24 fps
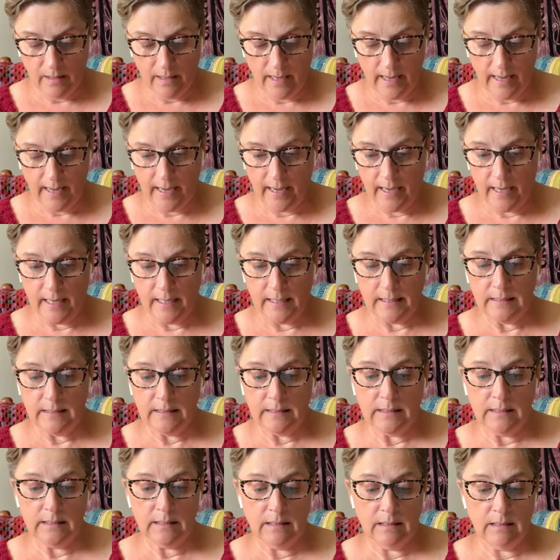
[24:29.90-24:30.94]
and
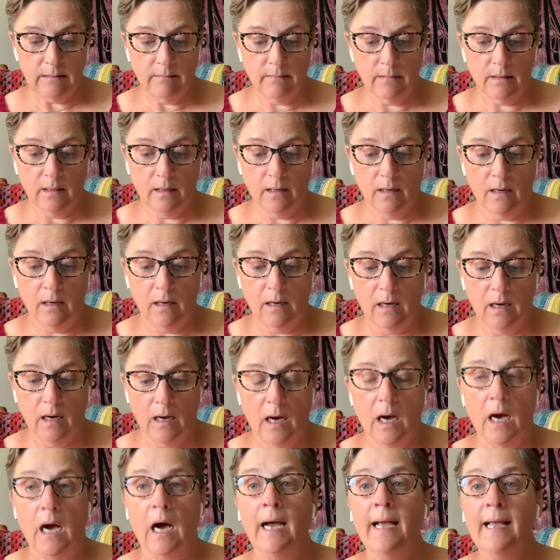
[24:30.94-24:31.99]

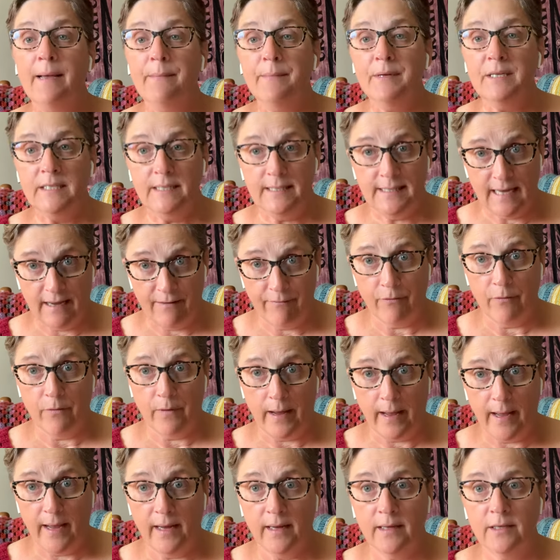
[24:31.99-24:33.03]
I am
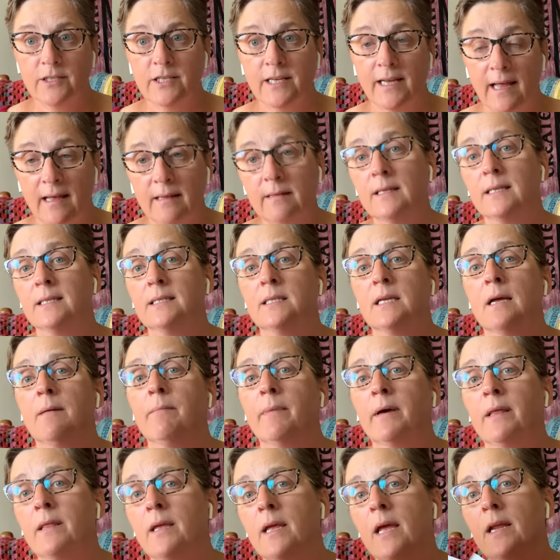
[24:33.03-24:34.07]
endeavoring to get this done
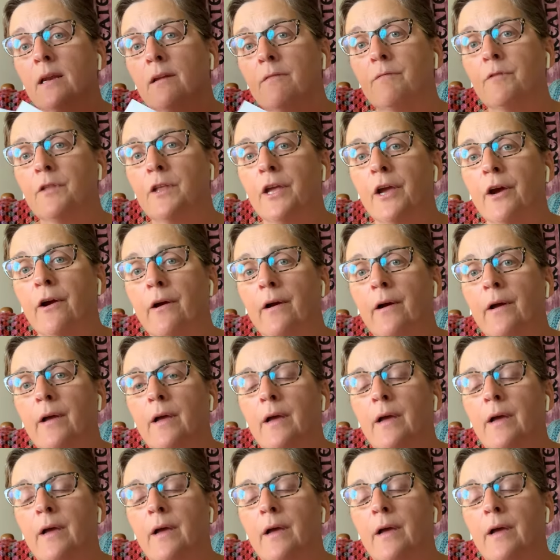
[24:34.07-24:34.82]
by the end of the year.